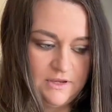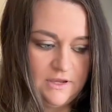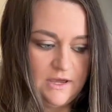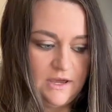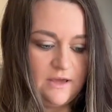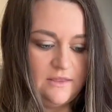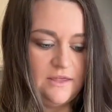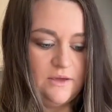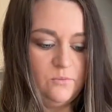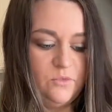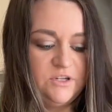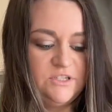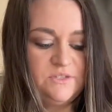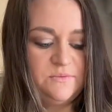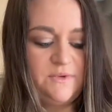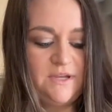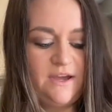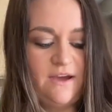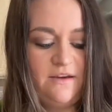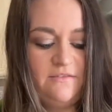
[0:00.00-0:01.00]
And then once
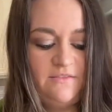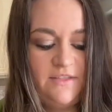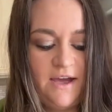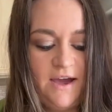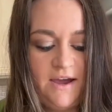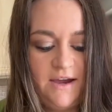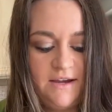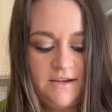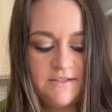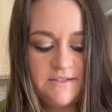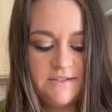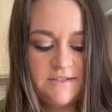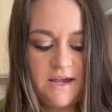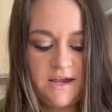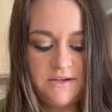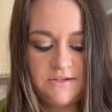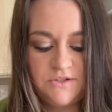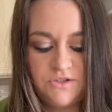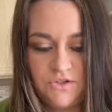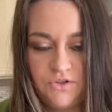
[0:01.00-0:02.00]
we have that, it
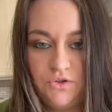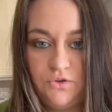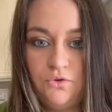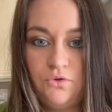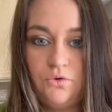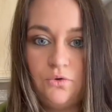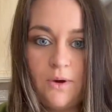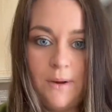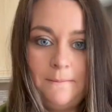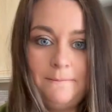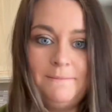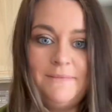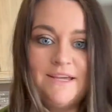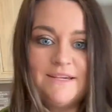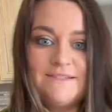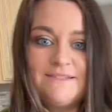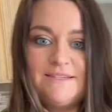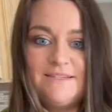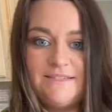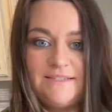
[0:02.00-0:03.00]
says to
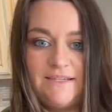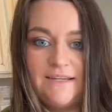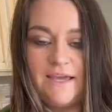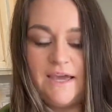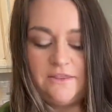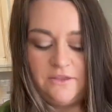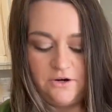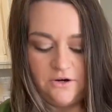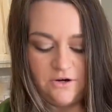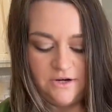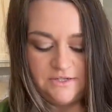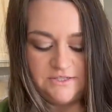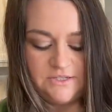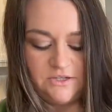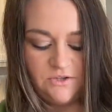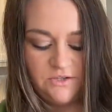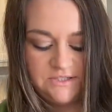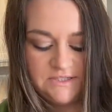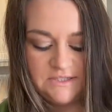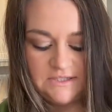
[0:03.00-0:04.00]
mix this together
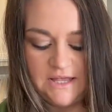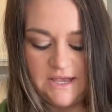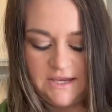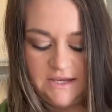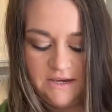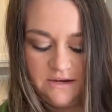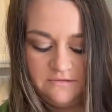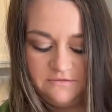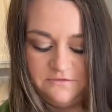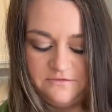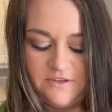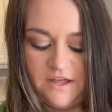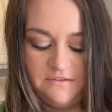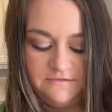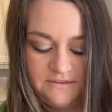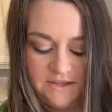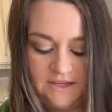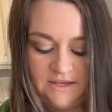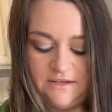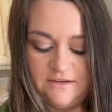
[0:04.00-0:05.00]
until it's light and
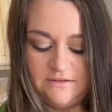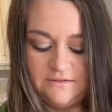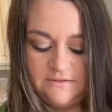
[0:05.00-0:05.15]
fluffy.